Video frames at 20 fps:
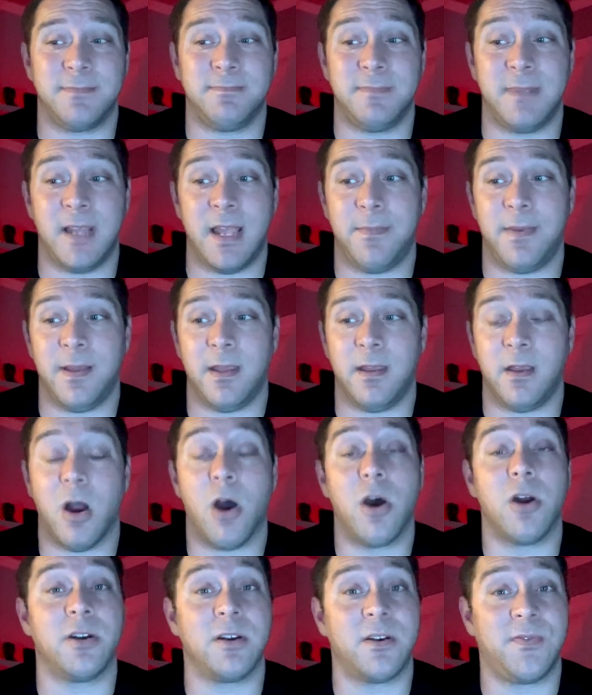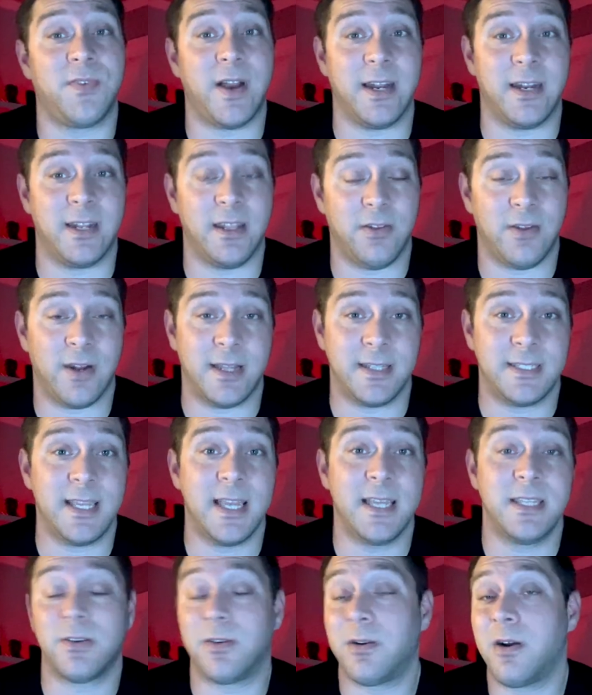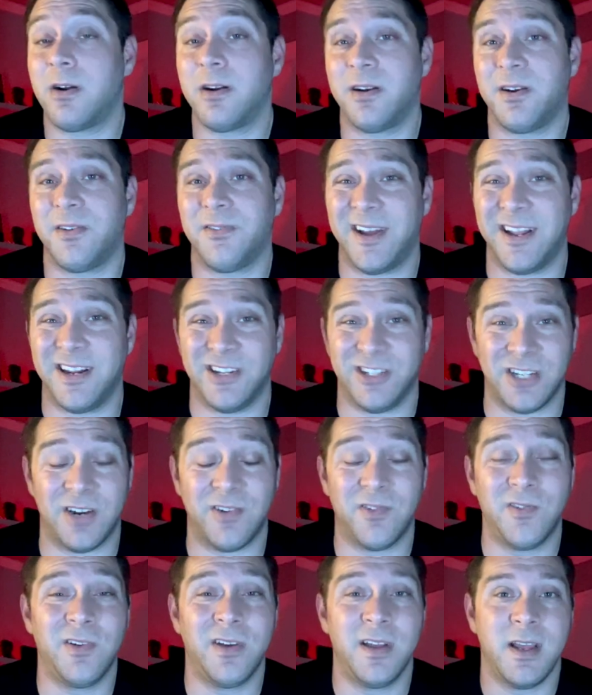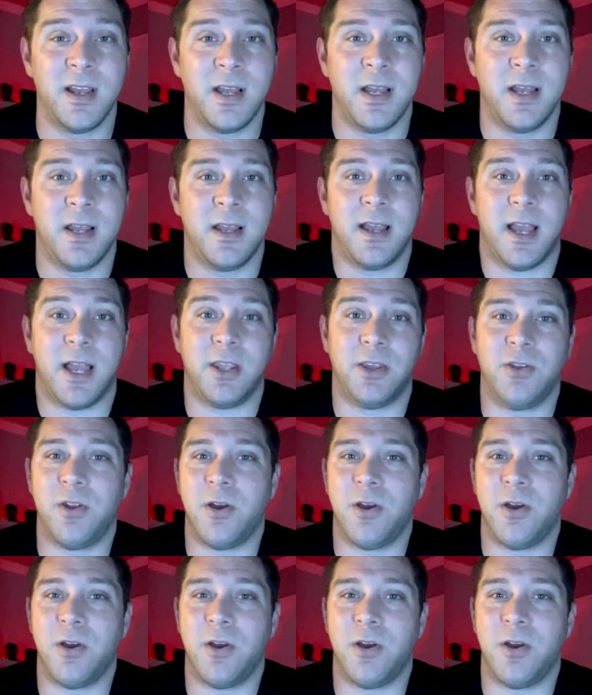may be harder to find in the United States or harder to find in general. And